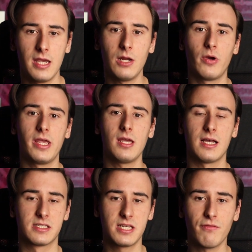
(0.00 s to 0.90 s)
In a way,
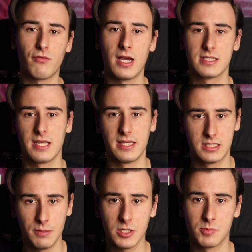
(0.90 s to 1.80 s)
unsafe Rust and
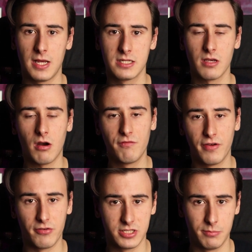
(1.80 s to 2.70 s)
C++ are
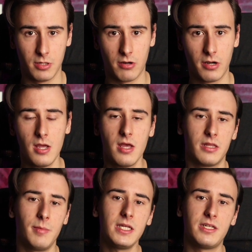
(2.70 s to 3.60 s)
very similar.
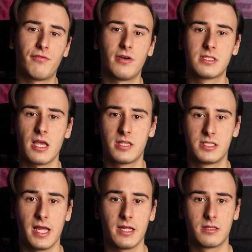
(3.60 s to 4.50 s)
The main difference is
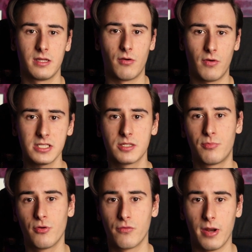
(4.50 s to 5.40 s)
that the Rust
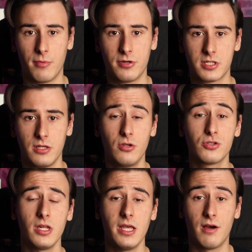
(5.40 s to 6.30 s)
programmers
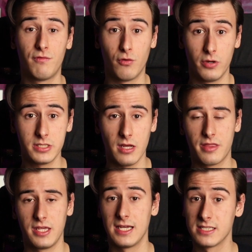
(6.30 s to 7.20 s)
usually avoid
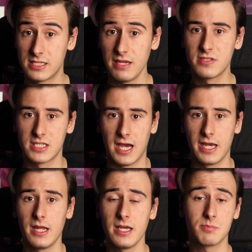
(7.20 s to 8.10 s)
the unsafe
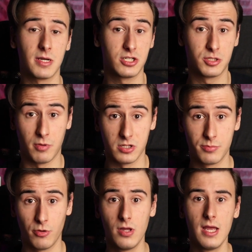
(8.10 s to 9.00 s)
side as much as
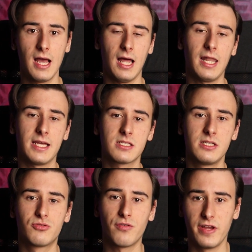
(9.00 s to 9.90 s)
possible, unless
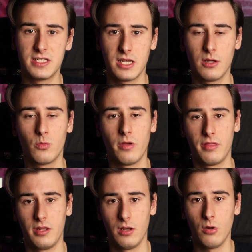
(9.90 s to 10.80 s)
interfacing
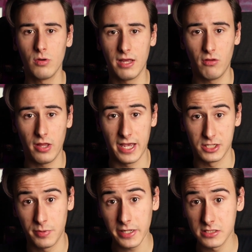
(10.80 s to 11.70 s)
with the low-level
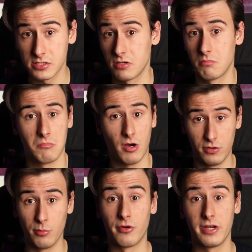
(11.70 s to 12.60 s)
aspects
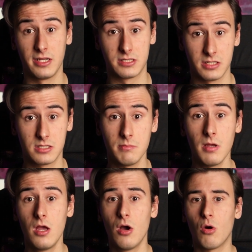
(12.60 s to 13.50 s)
of the operating system,
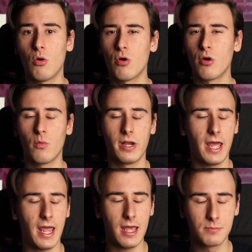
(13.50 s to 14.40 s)
or when
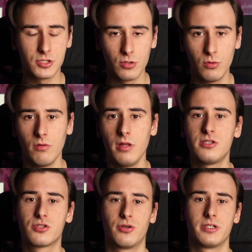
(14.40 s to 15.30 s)
absolutely
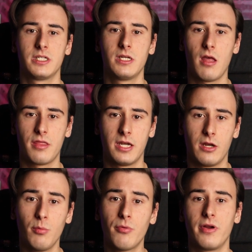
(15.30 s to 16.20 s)
certain that
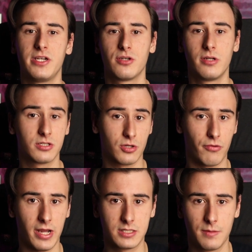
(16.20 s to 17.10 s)
an operation is
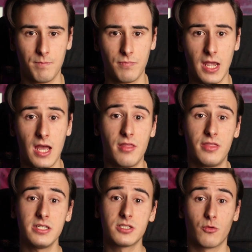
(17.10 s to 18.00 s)
correct. And
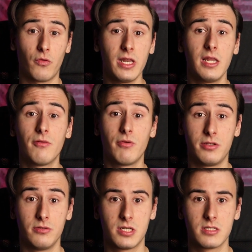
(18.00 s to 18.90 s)
this greatly
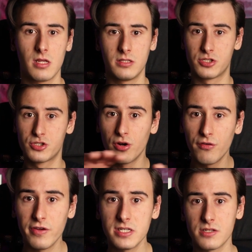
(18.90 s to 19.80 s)
reduces the
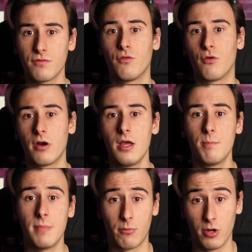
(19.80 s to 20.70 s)
surface for
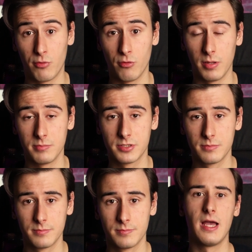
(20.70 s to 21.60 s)
memory problems.
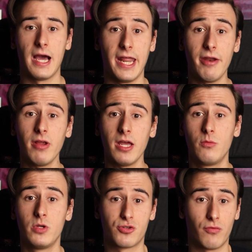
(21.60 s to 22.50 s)
An area
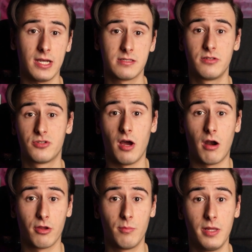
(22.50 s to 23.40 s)
in which Rust is
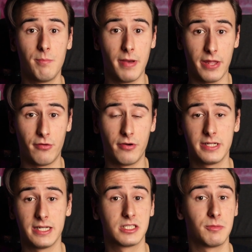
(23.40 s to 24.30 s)
arguably better
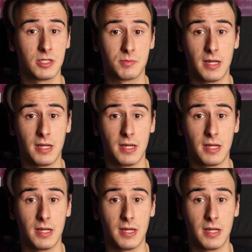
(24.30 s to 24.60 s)
than C++